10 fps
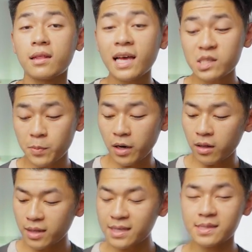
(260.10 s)
And last but
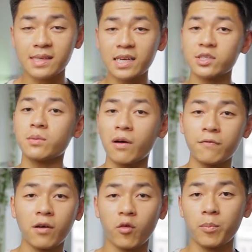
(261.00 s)
not least is actually my
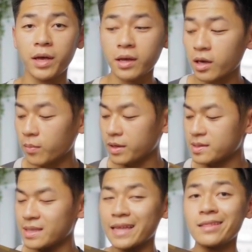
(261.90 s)
favorite pickup.
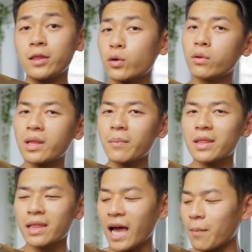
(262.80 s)
It's the
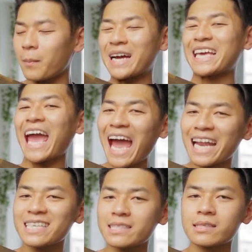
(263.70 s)
Lululemon Lab
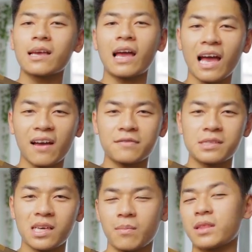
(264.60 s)
Caddis half
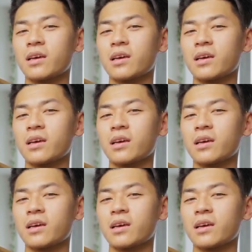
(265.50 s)
zip. I